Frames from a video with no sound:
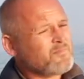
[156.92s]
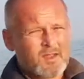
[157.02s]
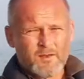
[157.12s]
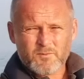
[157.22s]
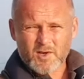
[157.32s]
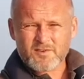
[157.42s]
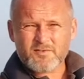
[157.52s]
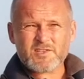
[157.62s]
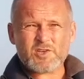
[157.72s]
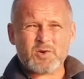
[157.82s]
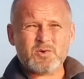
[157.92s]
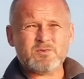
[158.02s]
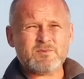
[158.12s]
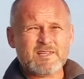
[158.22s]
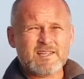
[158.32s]
Not going to fish it all.
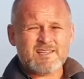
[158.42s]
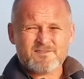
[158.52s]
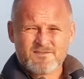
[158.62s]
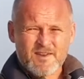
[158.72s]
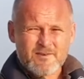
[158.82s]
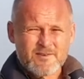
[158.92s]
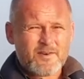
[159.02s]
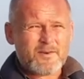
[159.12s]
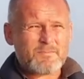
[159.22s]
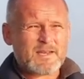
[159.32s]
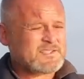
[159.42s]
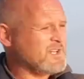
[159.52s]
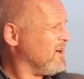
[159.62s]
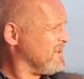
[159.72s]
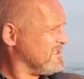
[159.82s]
Very, very big
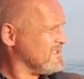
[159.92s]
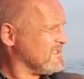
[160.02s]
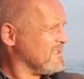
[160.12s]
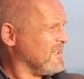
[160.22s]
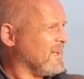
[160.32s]
tides